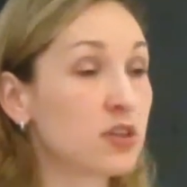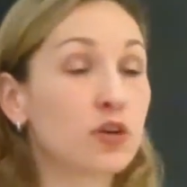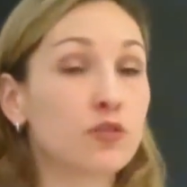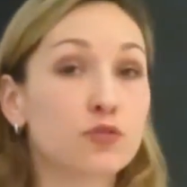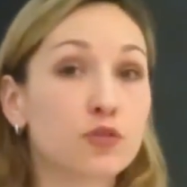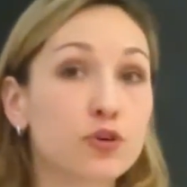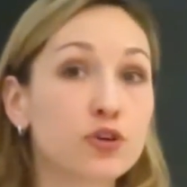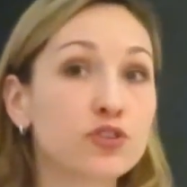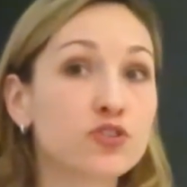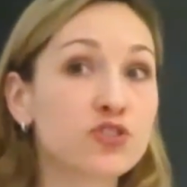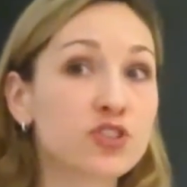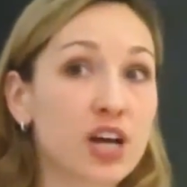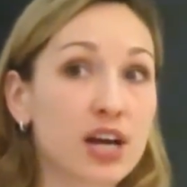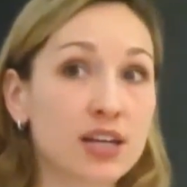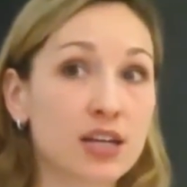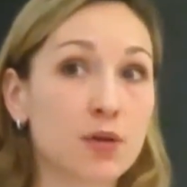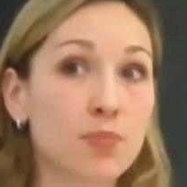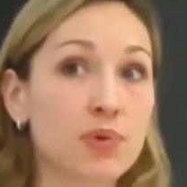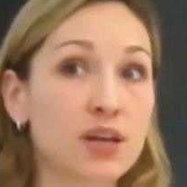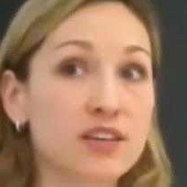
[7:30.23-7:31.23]
And of course,
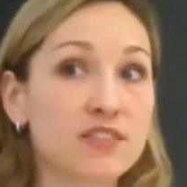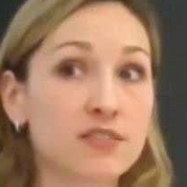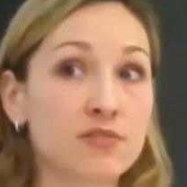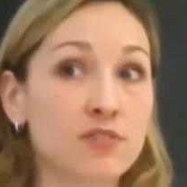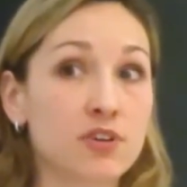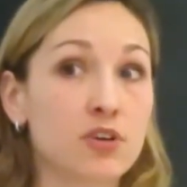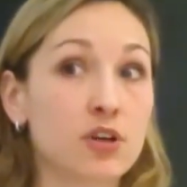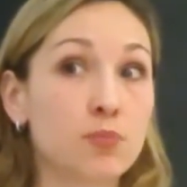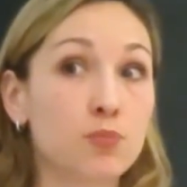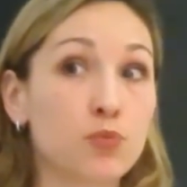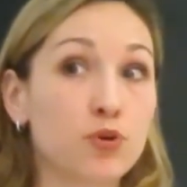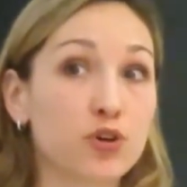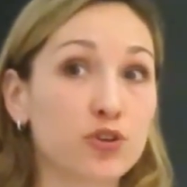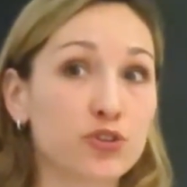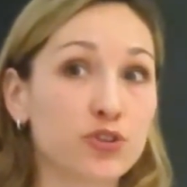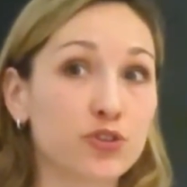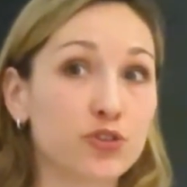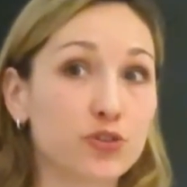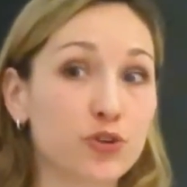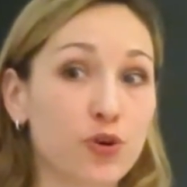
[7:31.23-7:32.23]
China plays a very
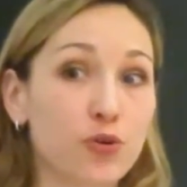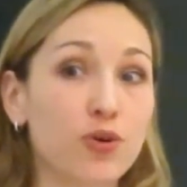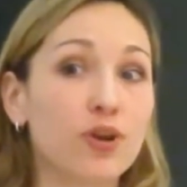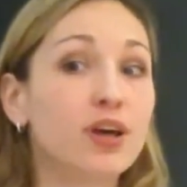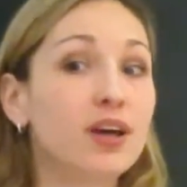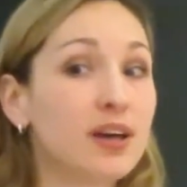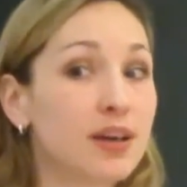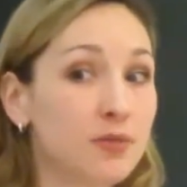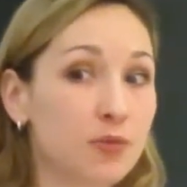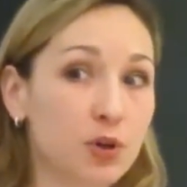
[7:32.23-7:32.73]
important role.